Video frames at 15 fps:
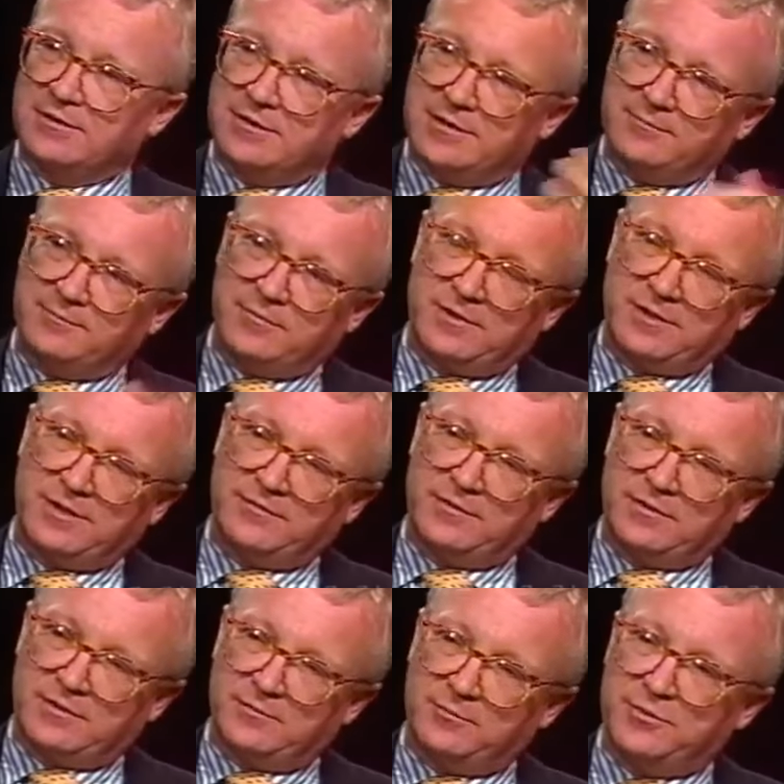I have
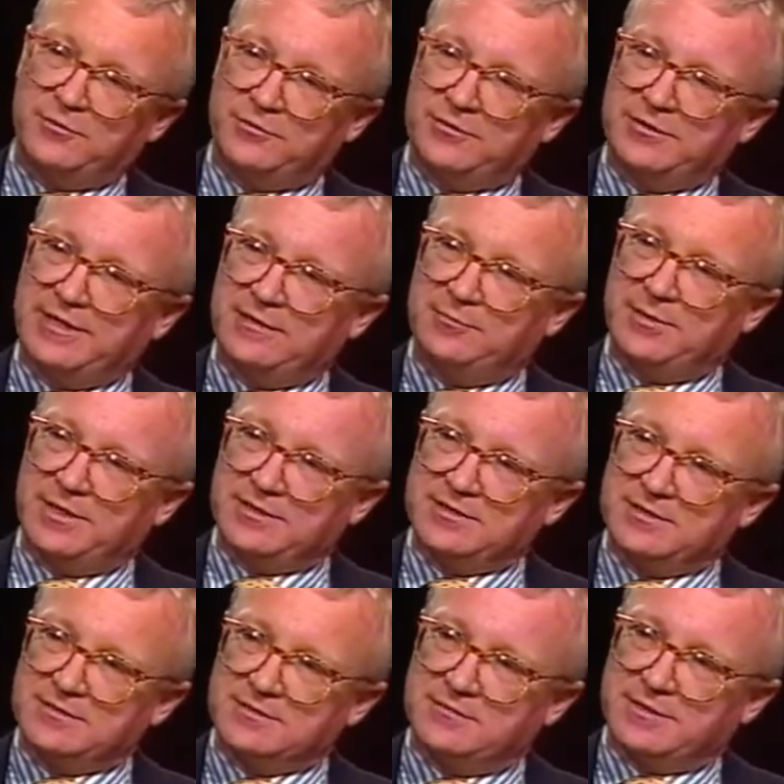in a computer
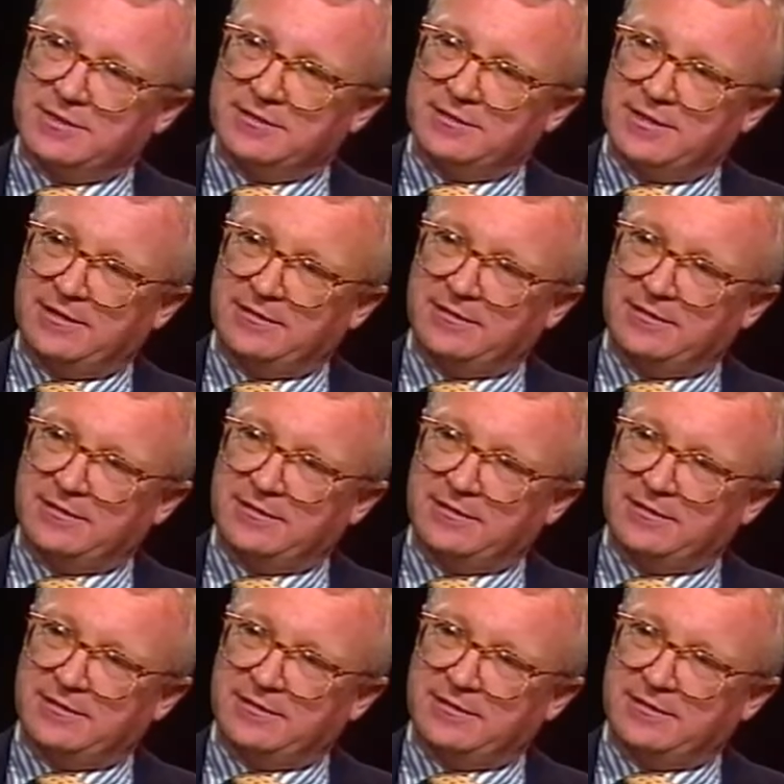database, so I can